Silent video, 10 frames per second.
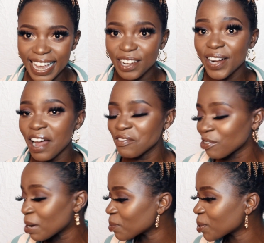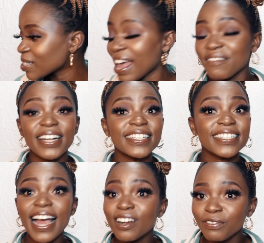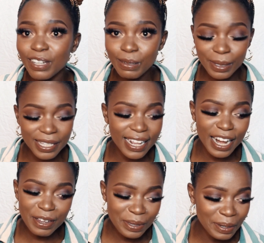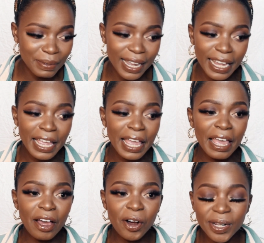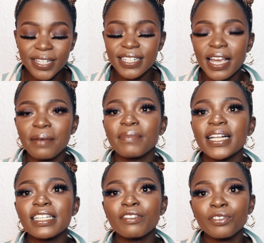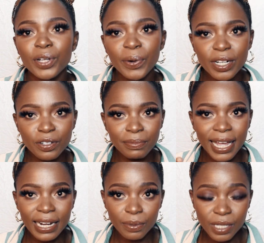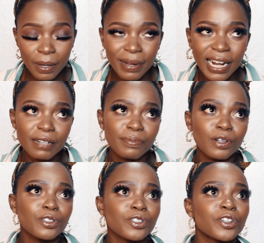I don't have one because I have a ton of lipsticks that I used to buy all the time. But if you don't want to buy a lipstick palette because